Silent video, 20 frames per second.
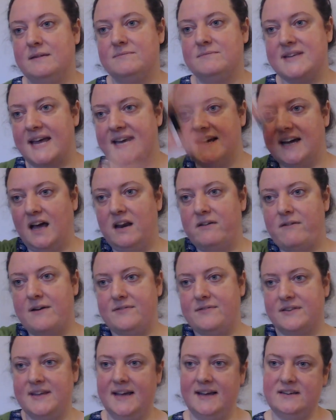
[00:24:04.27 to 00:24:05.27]
Technicolor
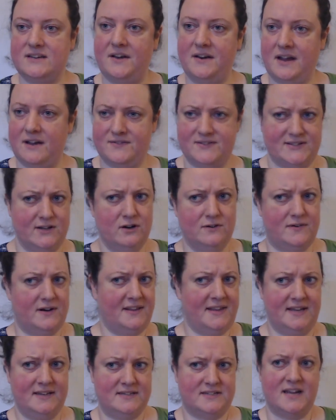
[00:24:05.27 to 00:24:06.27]
everything, don't have silver,
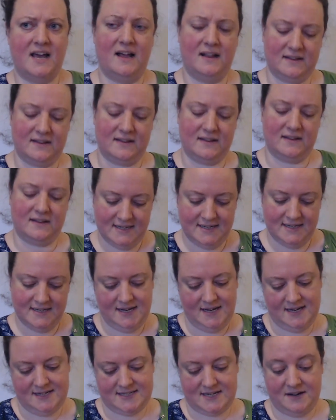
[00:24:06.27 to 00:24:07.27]
that's dull.
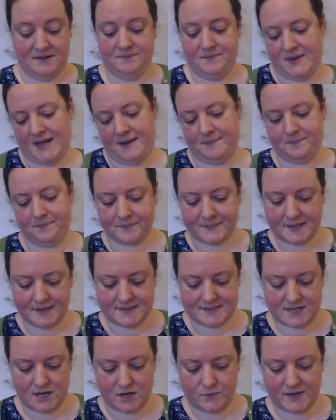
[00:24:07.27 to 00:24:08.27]
So, yeah.
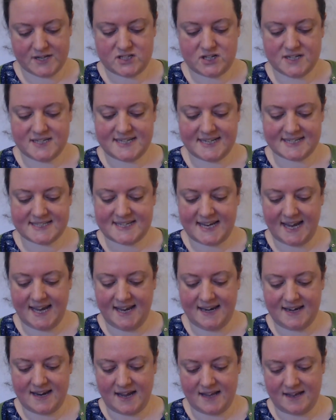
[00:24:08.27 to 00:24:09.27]
So, question
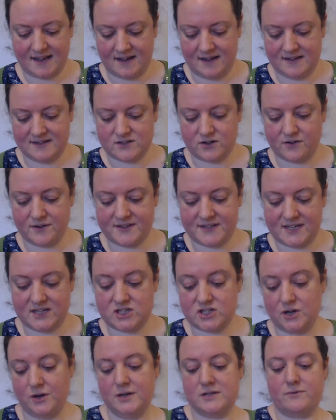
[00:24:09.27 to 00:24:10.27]
16, Dorothy's
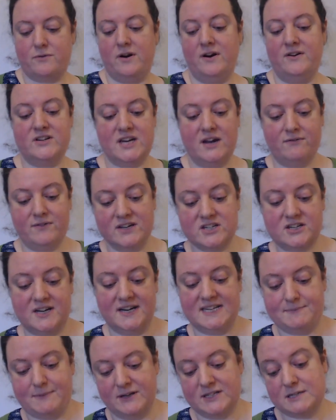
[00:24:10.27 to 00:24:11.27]
shoes were originally
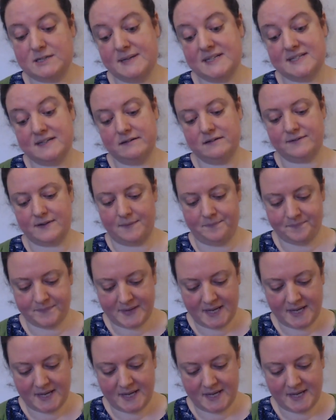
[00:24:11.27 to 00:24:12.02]
supposed to be silver.